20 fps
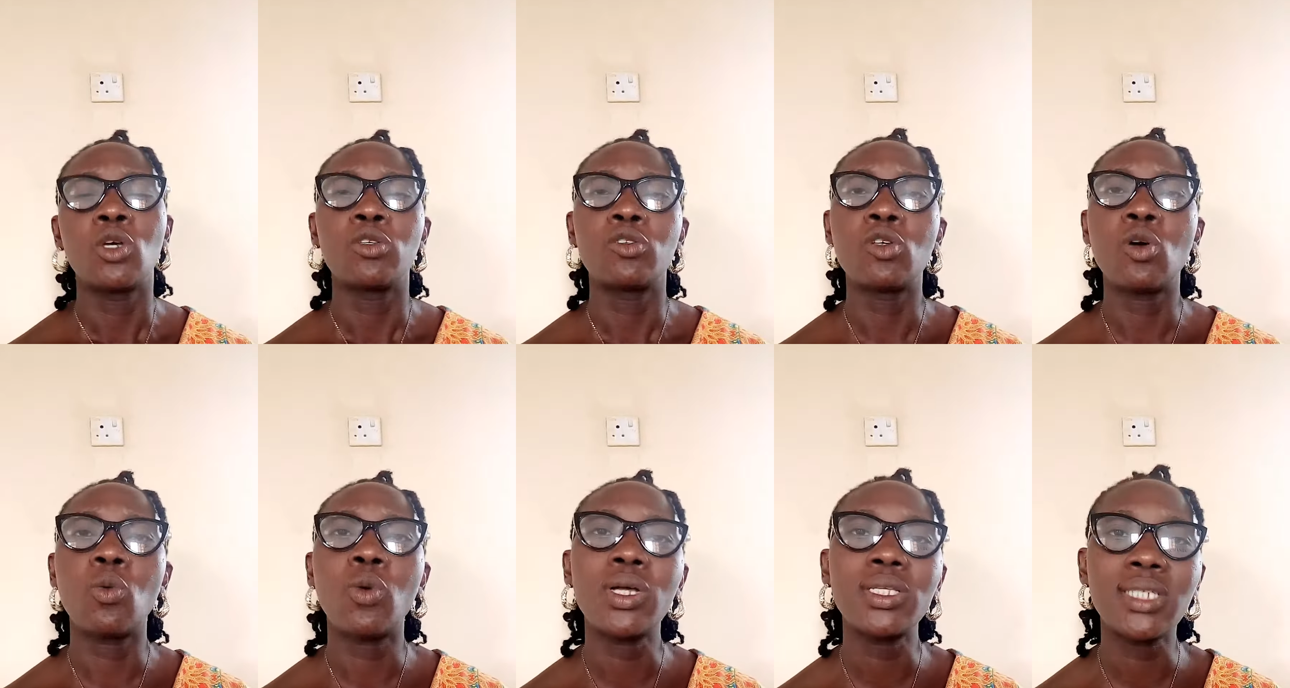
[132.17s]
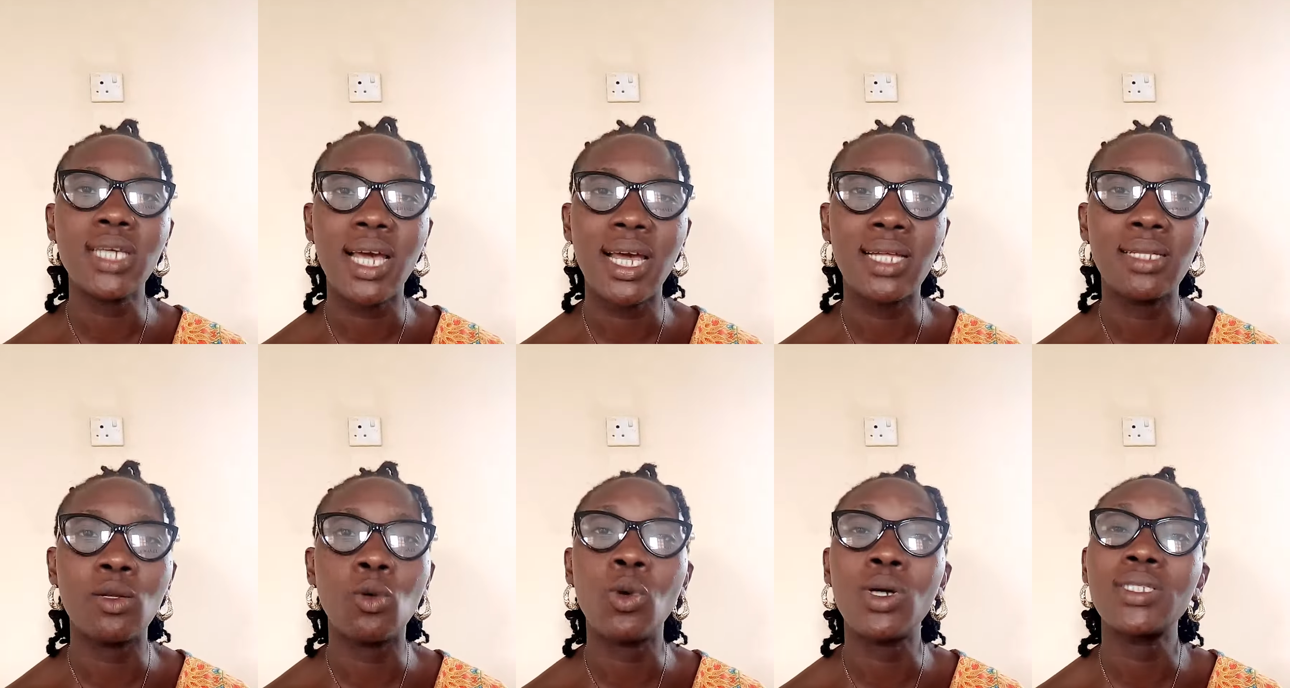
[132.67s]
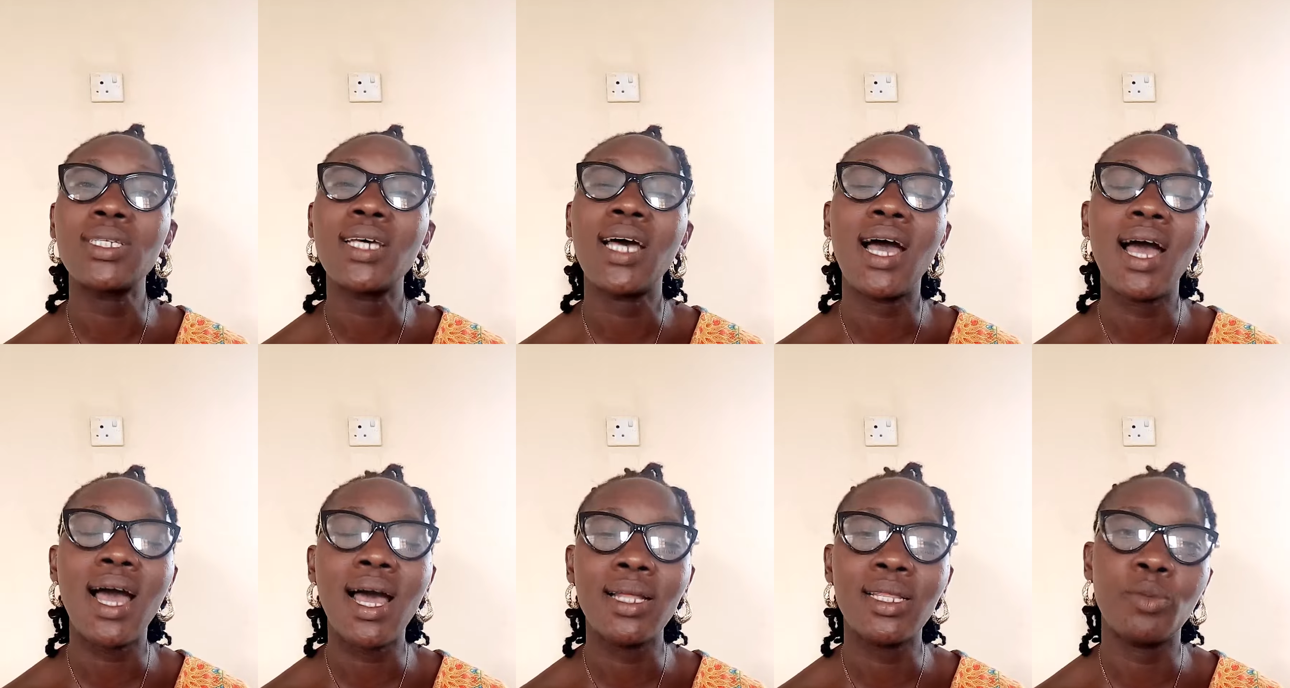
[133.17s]
So what
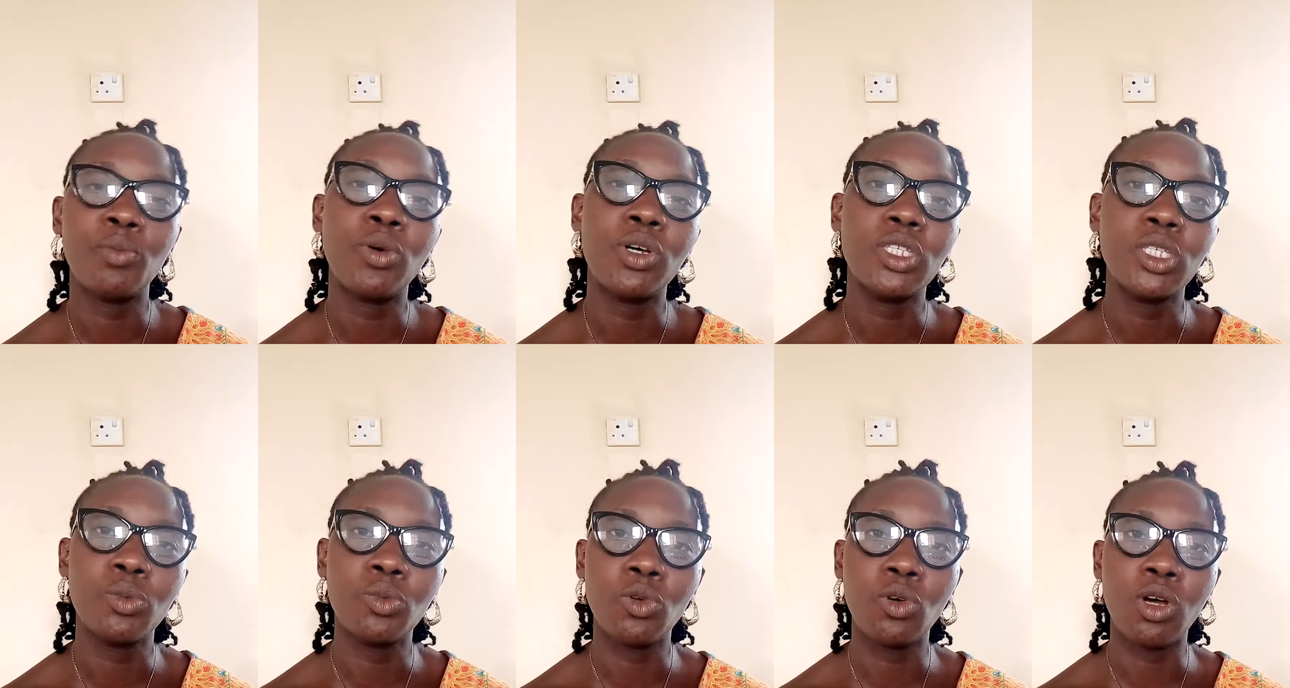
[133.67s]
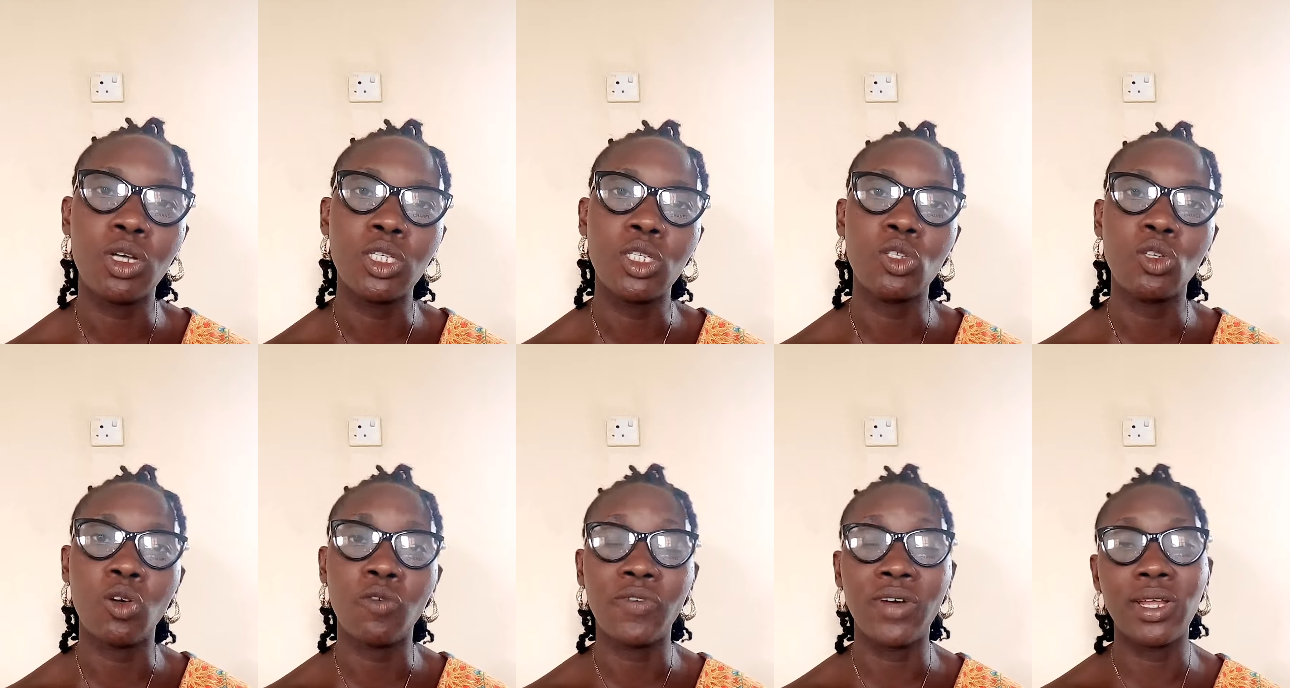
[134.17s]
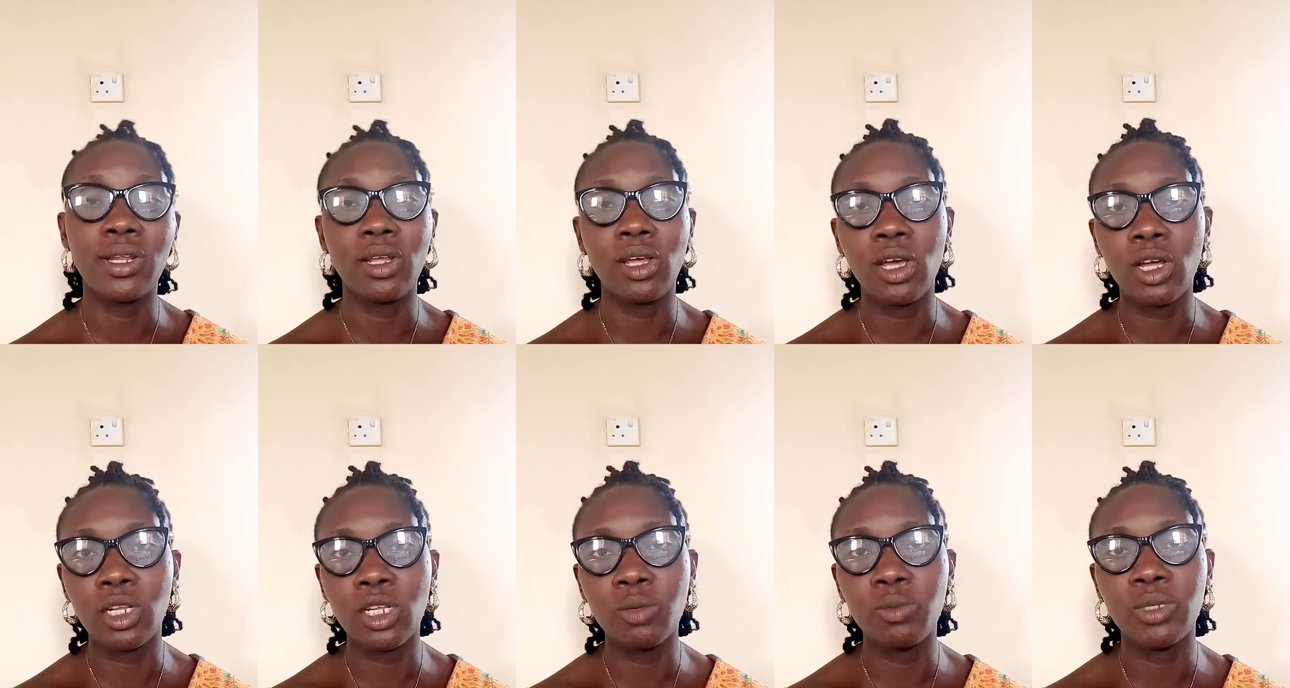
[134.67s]
are the possible causes of an
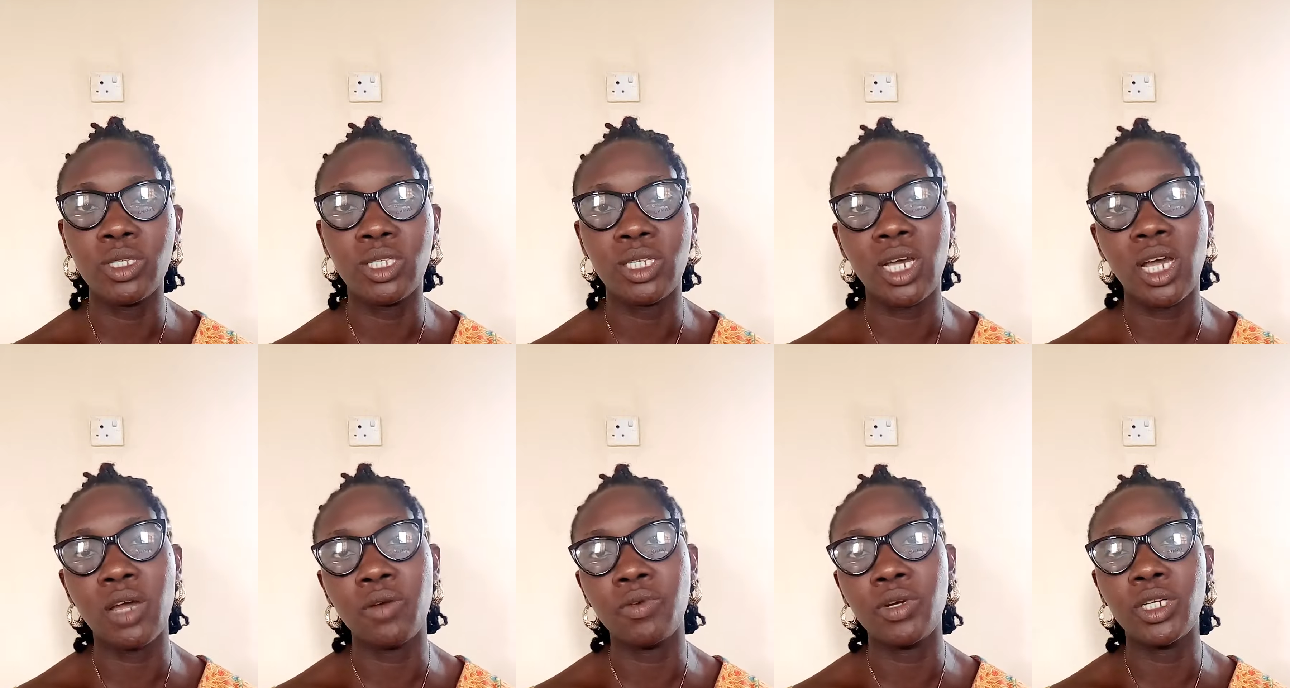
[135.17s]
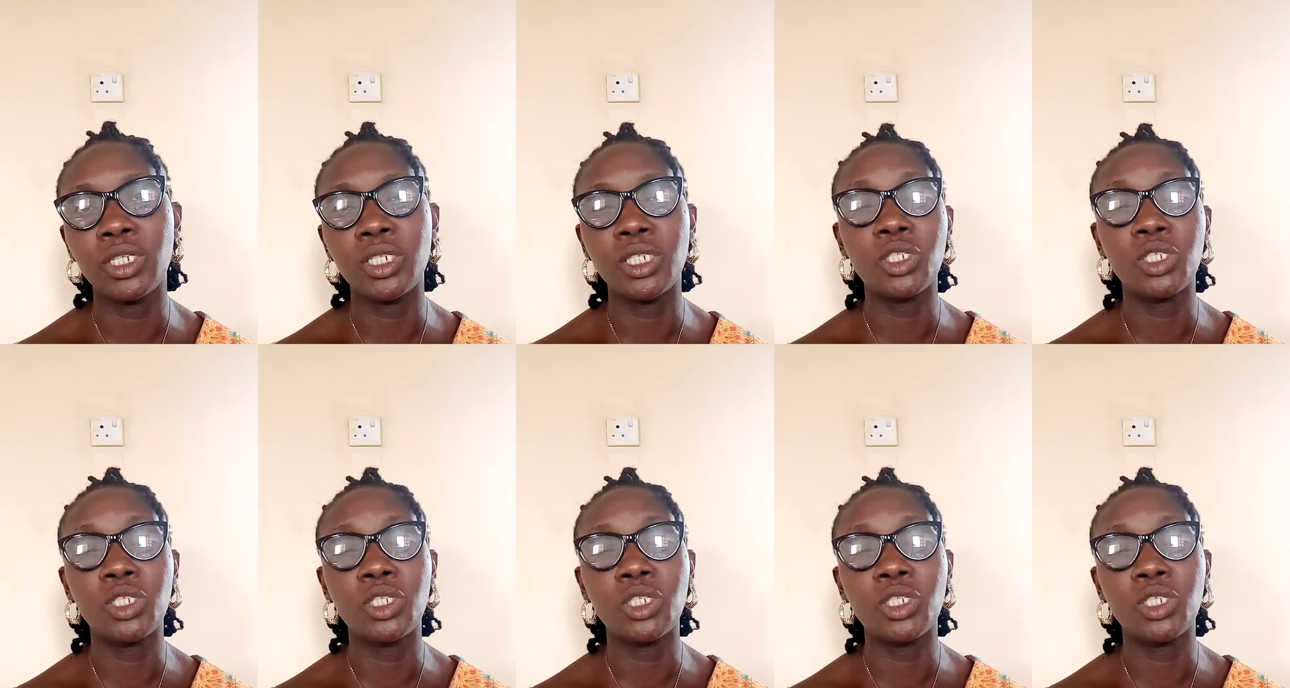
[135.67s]
early miscarriage?